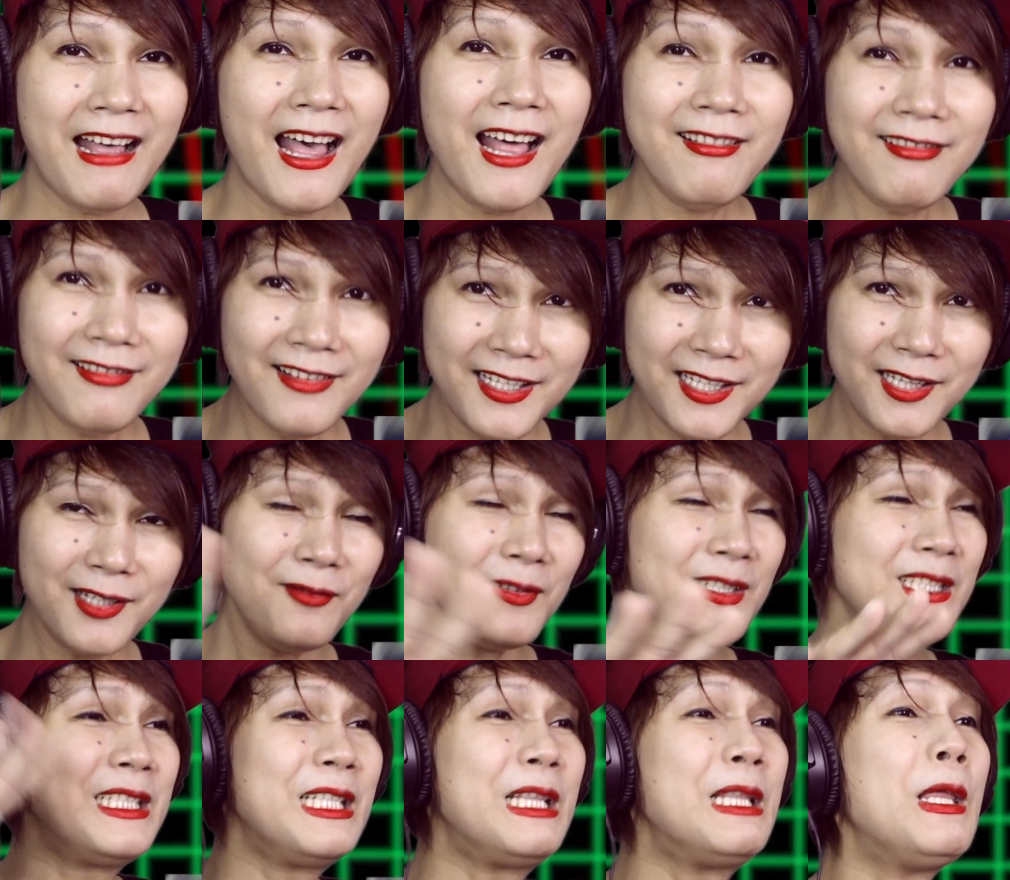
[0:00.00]
A
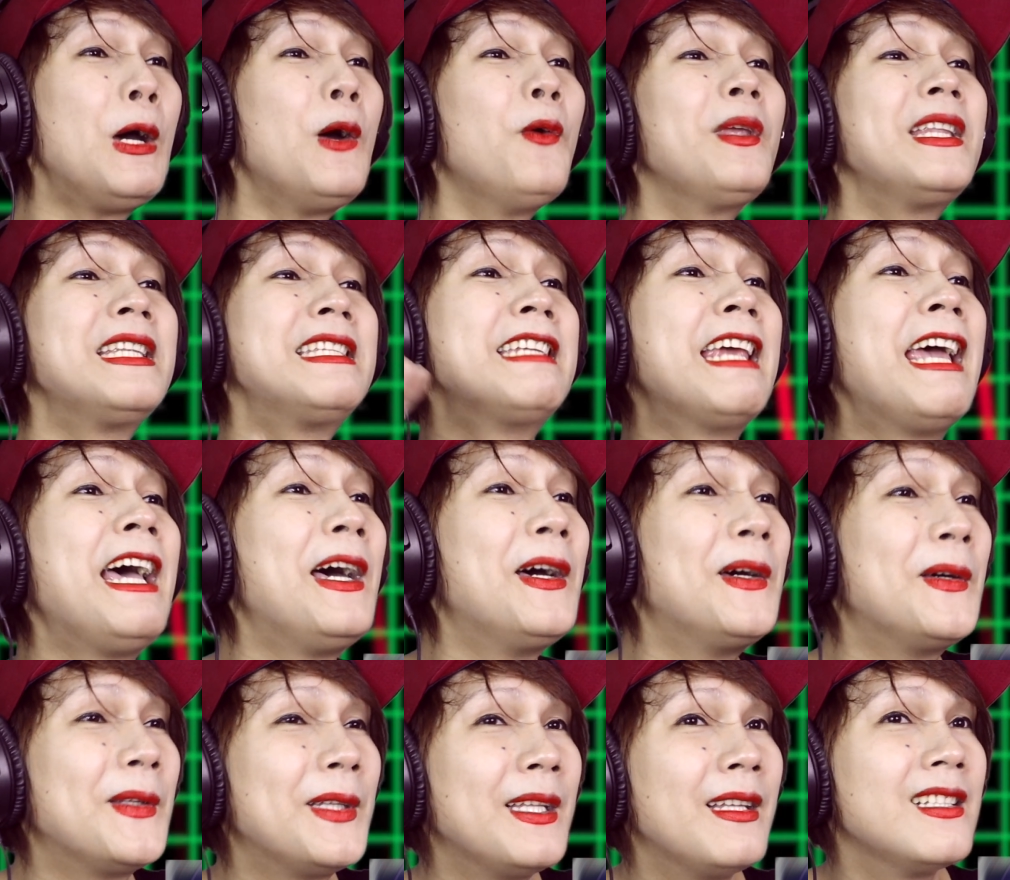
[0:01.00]
little, slow it
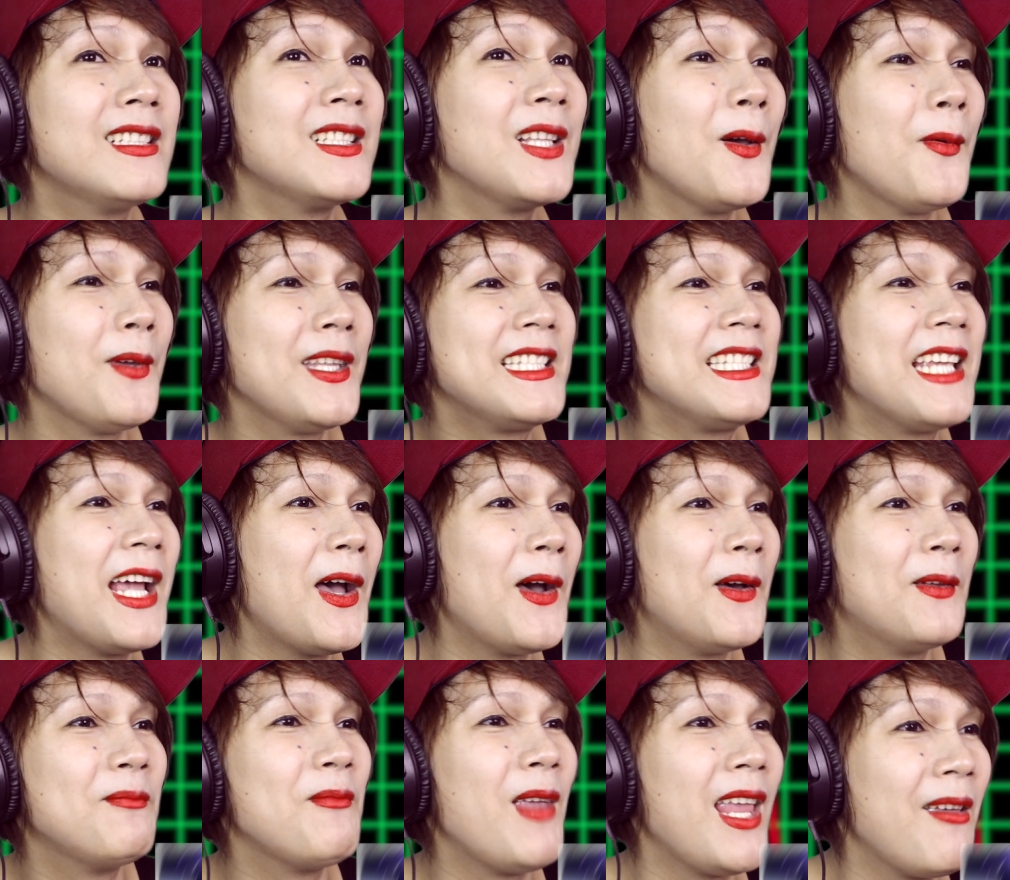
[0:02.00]
down,
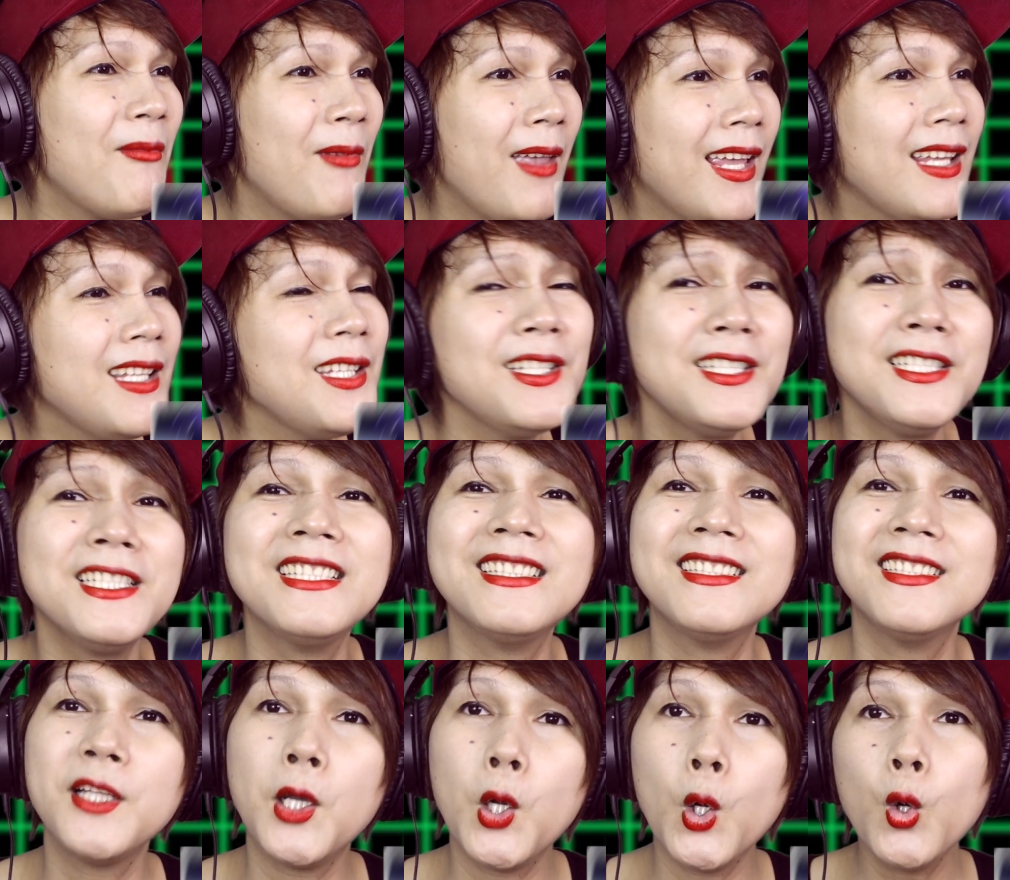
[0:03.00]
baby. You're
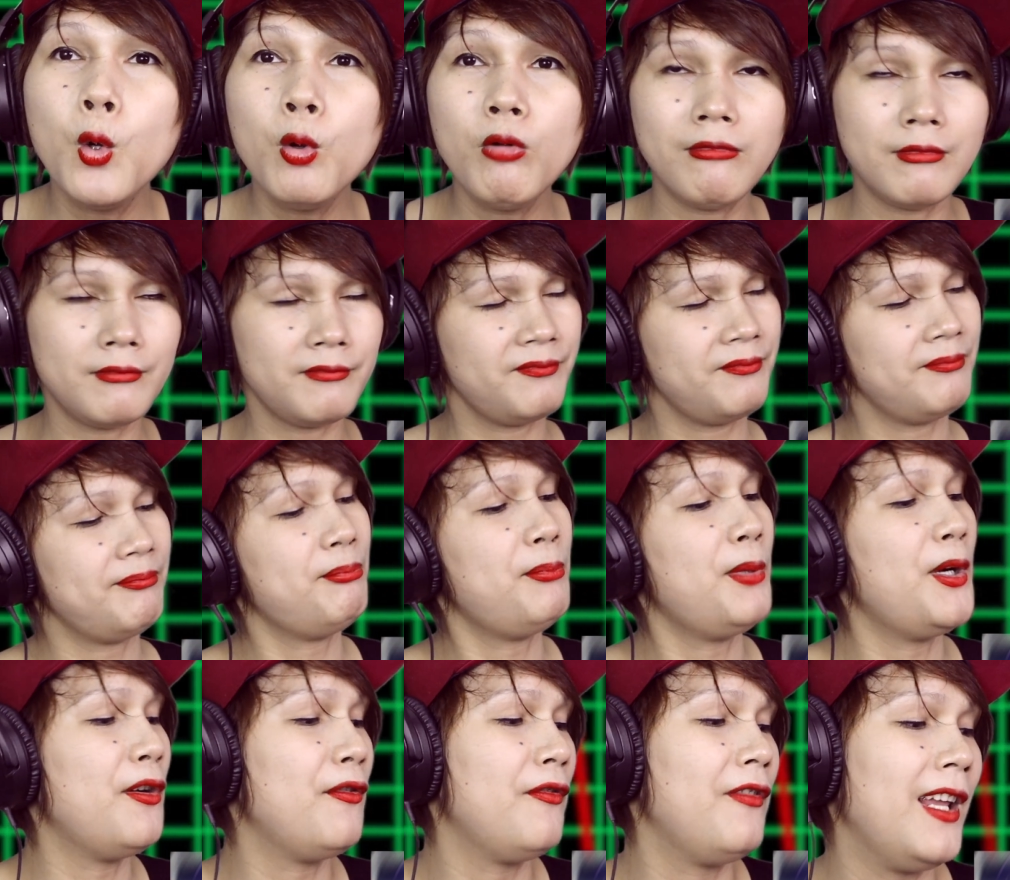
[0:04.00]
so
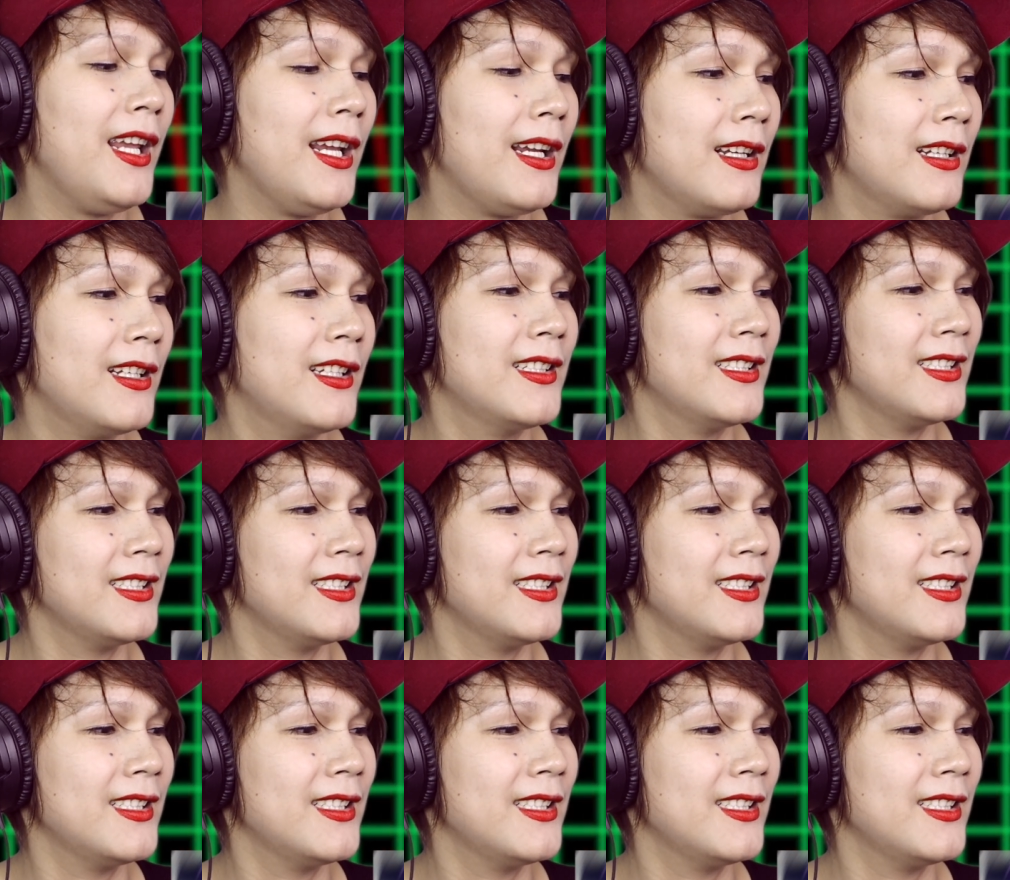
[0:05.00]
perfect.